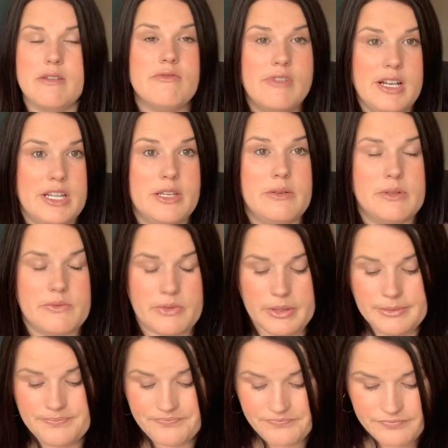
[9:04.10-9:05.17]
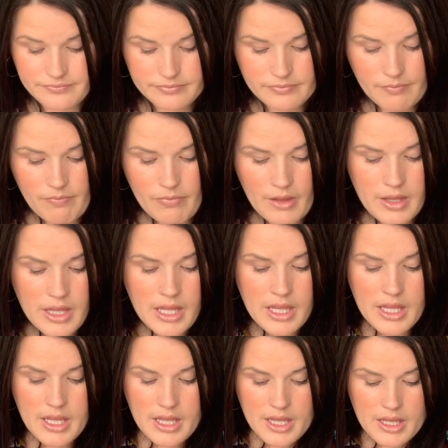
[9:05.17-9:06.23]
useful.
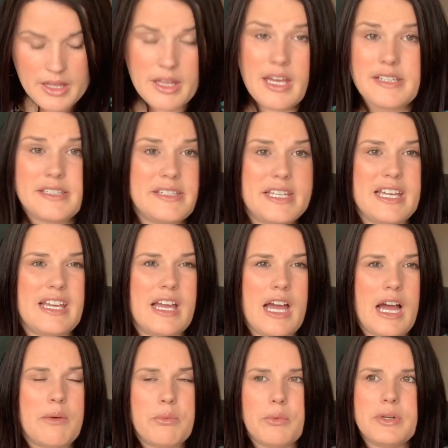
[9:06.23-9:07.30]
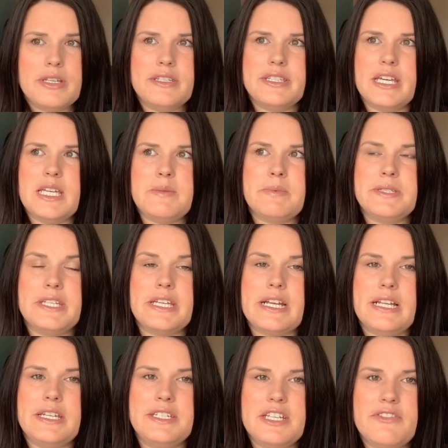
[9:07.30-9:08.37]
As I say, I wouldn't say it's
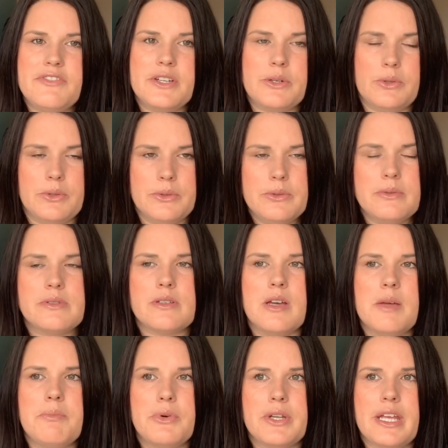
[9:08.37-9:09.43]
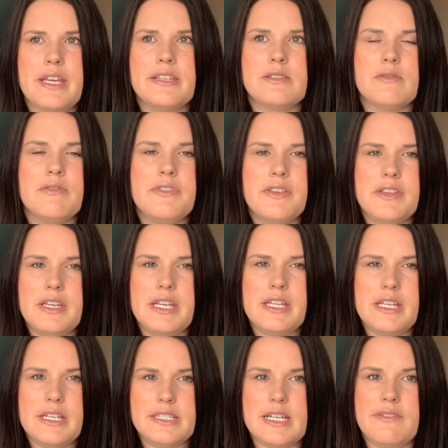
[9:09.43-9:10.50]
particularly difficult, but it's something that you
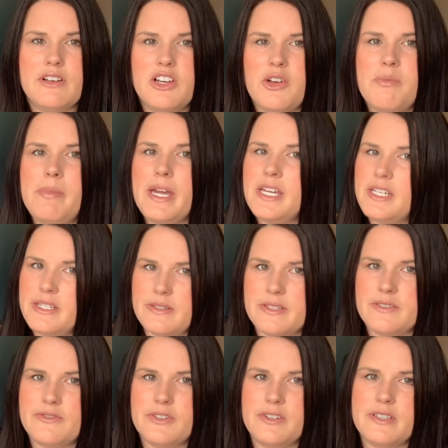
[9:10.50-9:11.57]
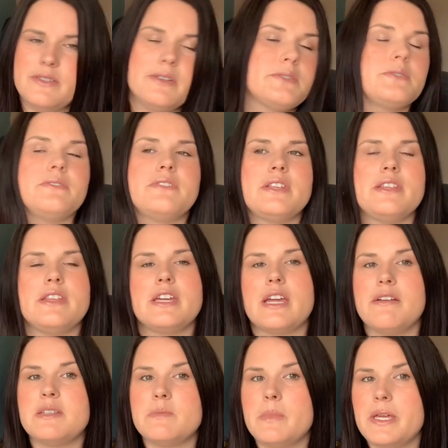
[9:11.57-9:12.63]
need to have a lot of patience for. It's not something that you're
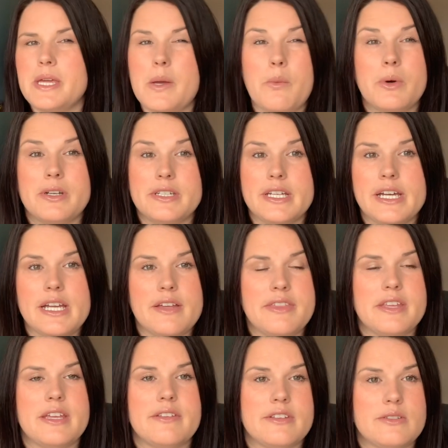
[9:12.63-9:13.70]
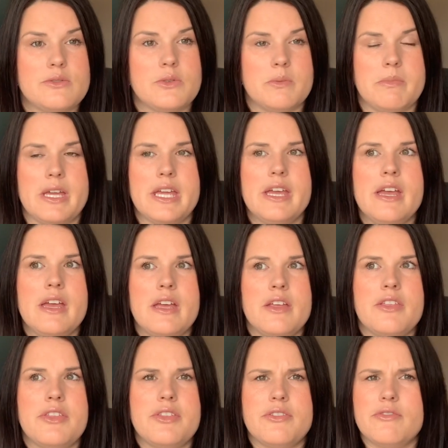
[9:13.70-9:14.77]
going to make in one day. I think this took me
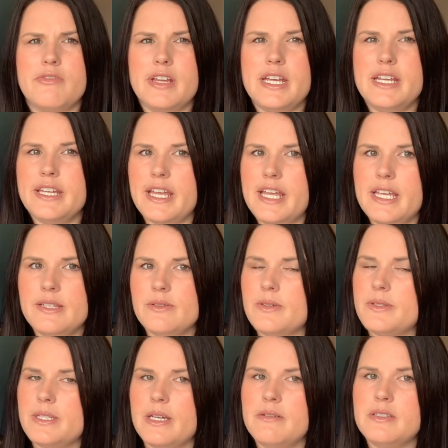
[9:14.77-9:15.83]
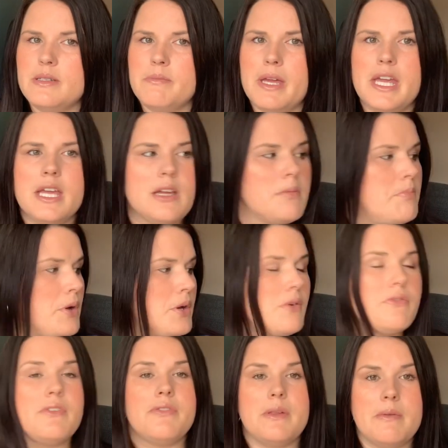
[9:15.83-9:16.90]
3 days or so to make,
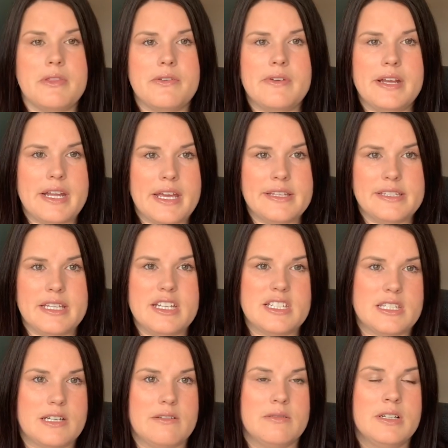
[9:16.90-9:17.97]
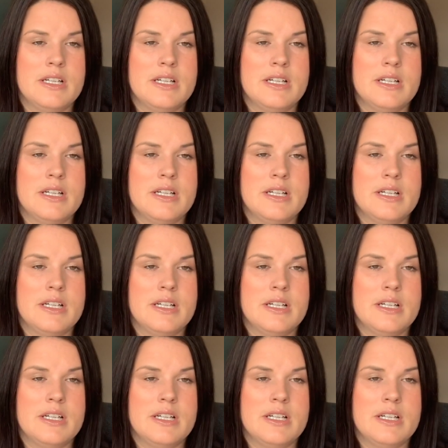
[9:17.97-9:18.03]
both of them 3 days each, so